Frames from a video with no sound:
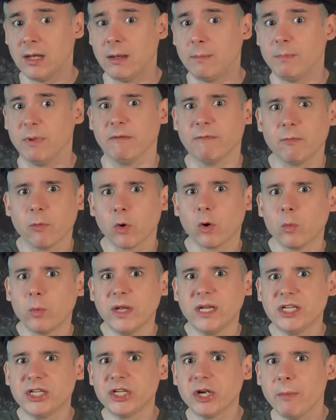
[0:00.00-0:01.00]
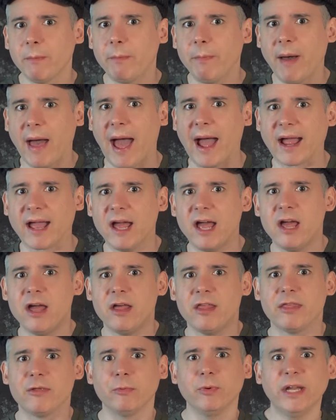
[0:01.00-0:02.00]
Before we jump back
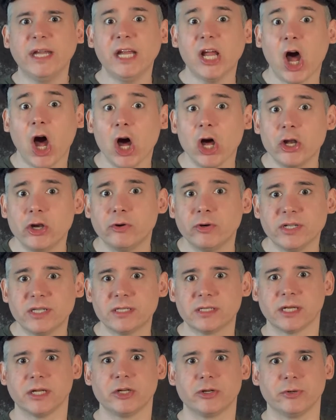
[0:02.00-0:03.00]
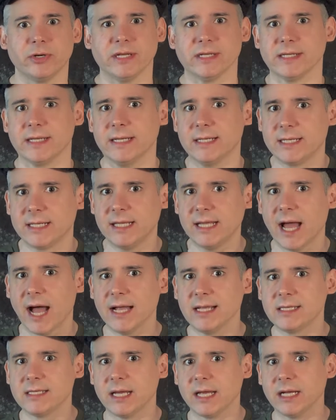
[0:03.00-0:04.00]
300 centuries into the
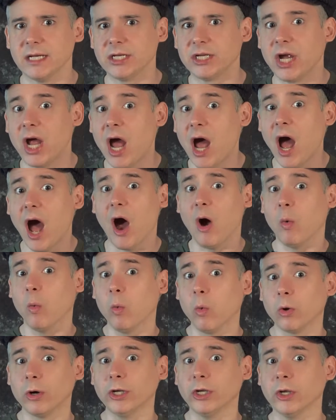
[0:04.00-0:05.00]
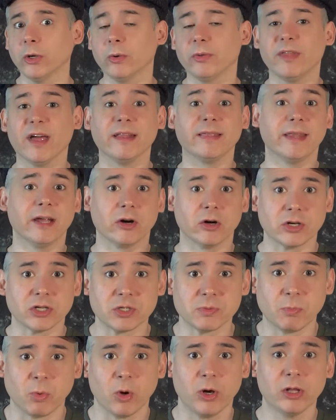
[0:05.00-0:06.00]
Ice Age, I'll warn you that there are
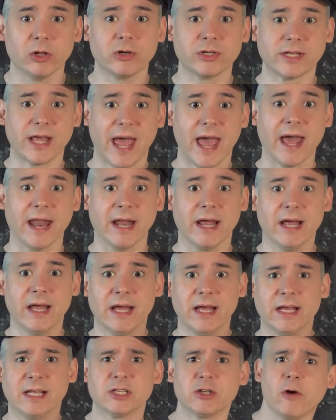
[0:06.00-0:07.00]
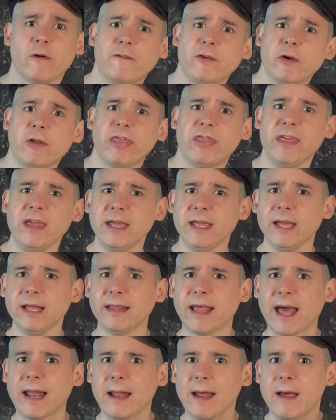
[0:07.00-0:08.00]
spoilers ahead. So if you're thinking
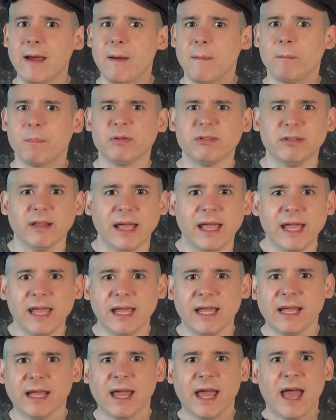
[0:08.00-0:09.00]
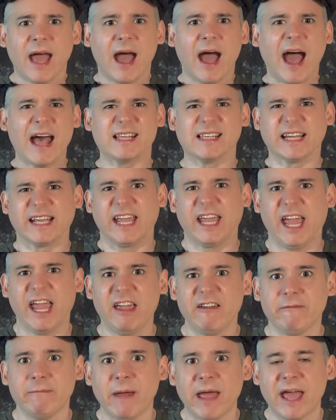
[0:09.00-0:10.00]
that playing as a
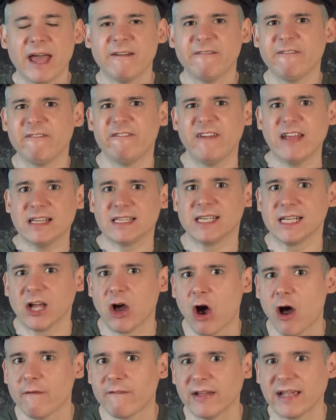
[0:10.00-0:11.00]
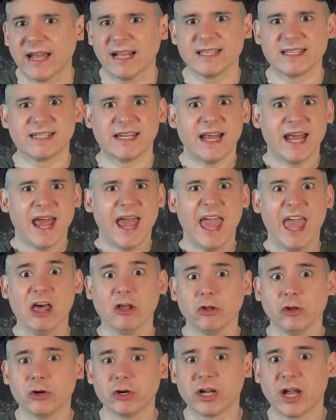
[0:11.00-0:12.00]
caveman facing off against
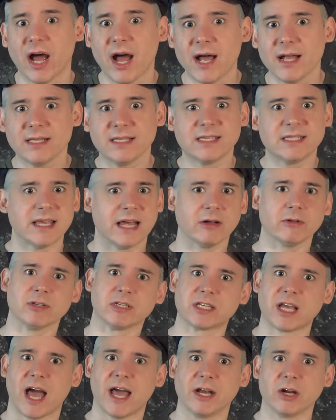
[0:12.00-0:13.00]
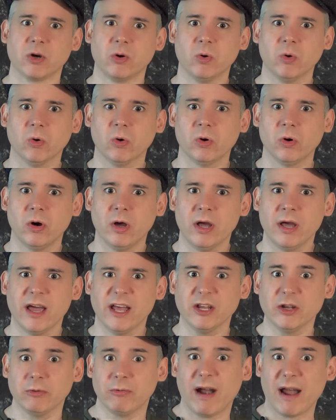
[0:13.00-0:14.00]
elder gods sounds kind of cool,
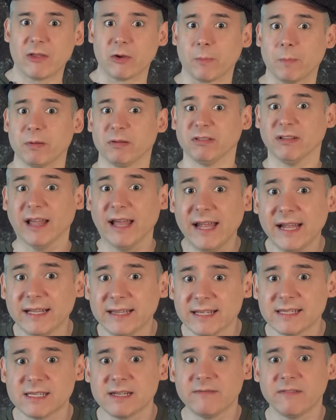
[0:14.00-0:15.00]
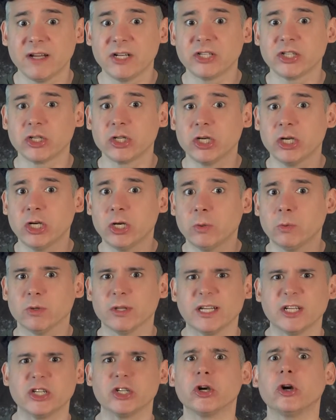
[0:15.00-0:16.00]
and you'd rather play in this adventure,
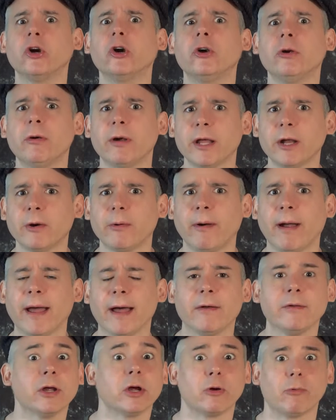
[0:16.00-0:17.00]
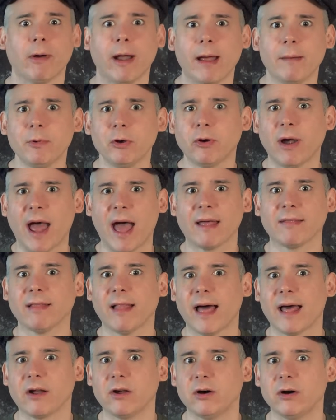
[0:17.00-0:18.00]
well then turn right around, grab your
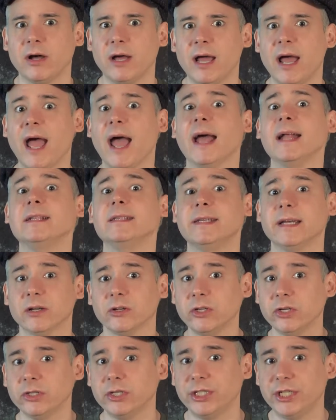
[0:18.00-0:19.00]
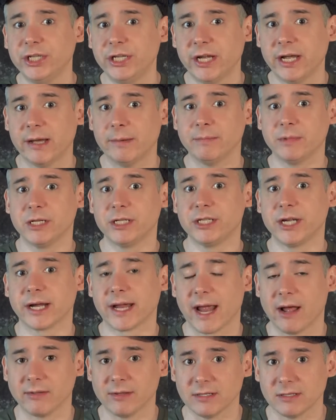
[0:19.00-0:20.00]
atlatl, and tell your GM to
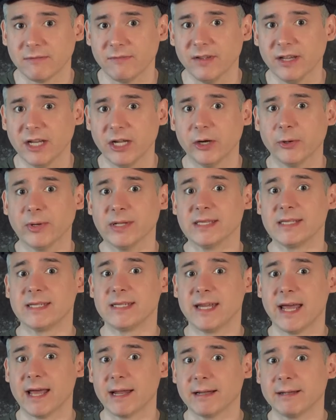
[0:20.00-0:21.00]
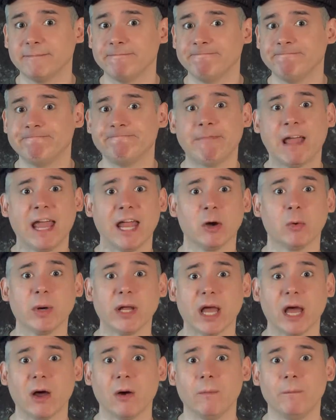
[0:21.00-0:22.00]
check out this video instead. Here we
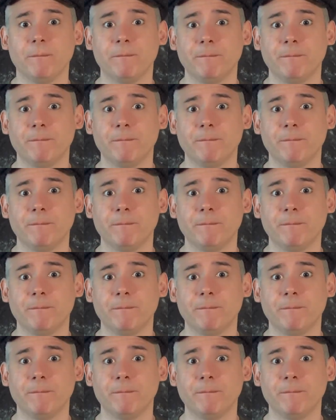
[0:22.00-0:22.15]
go.